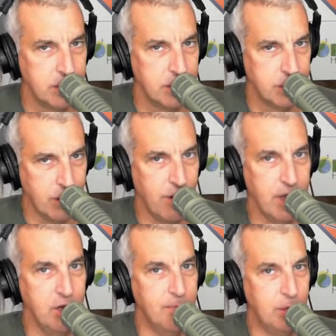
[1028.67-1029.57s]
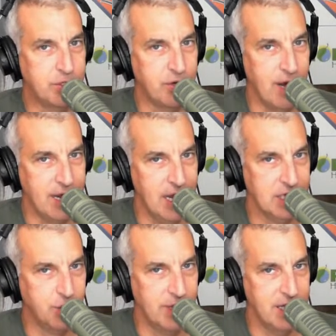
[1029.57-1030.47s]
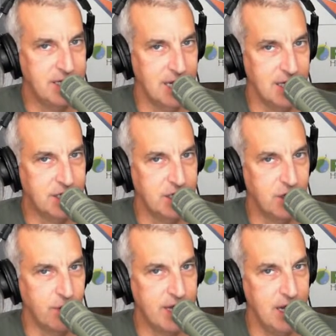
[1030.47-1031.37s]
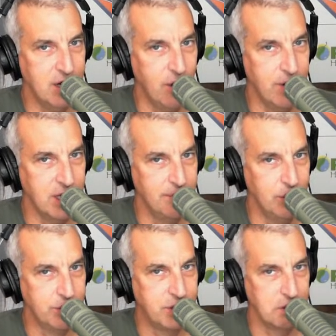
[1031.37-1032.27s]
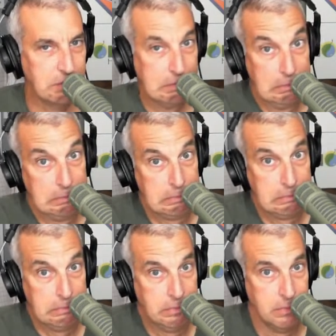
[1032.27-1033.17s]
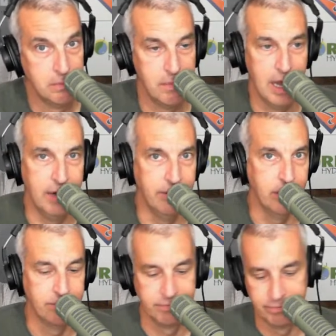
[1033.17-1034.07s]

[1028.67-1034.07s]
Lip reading: So go get your booster, I guess, when they tell us it's okay to go get the booster. I don't know.